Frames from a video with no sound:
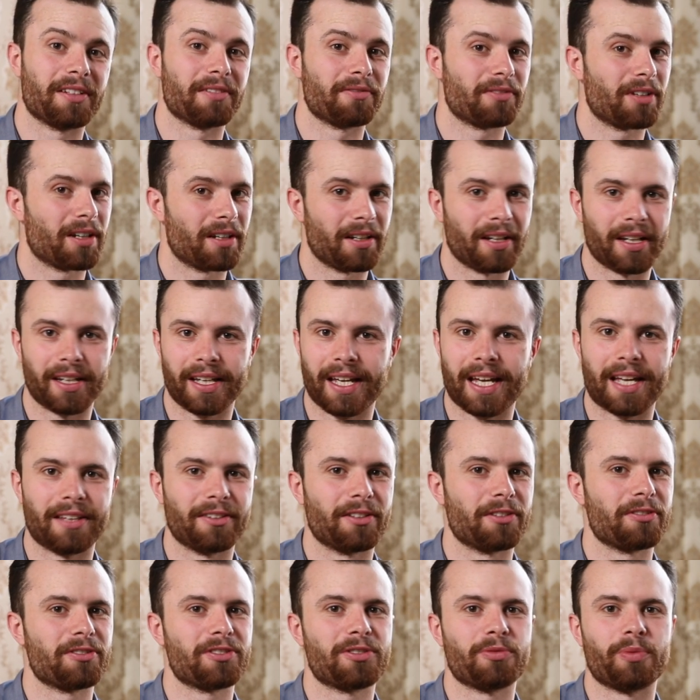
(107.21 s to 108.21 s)
You've got again
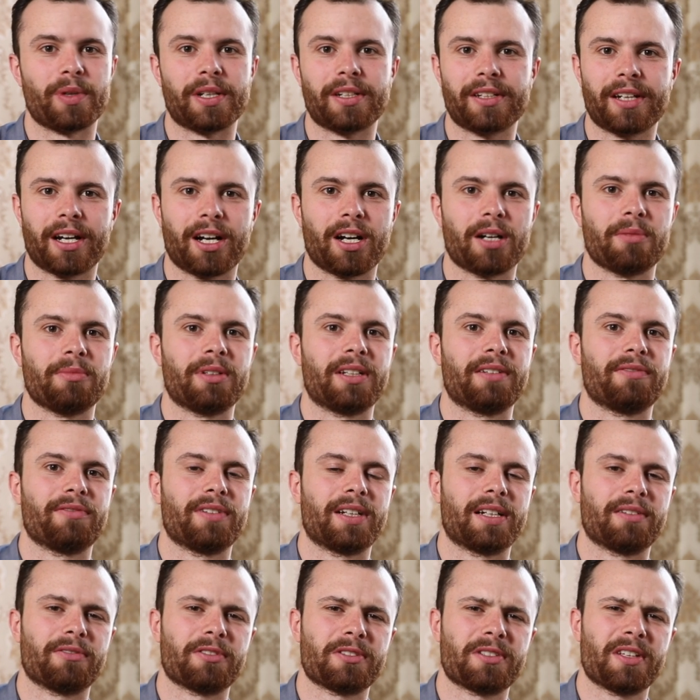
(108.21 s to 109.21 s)
those sweet caramelly
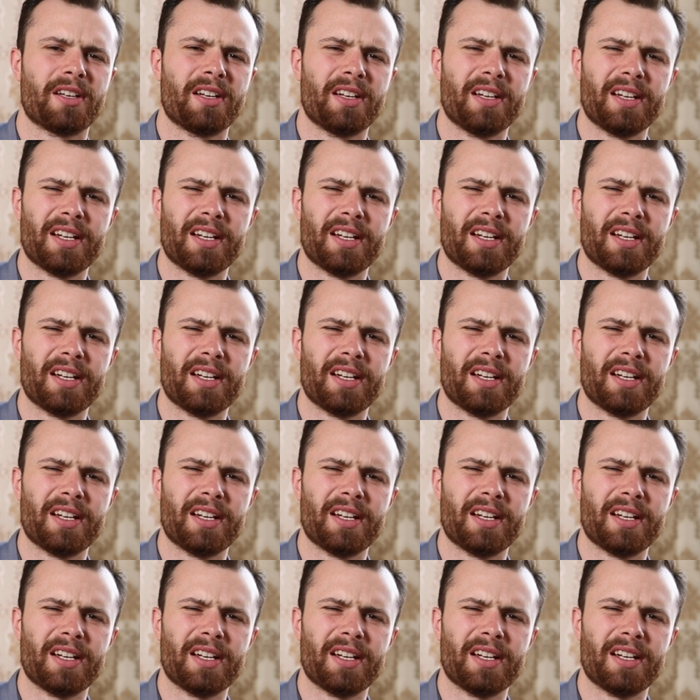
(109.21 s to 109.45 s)
flavors.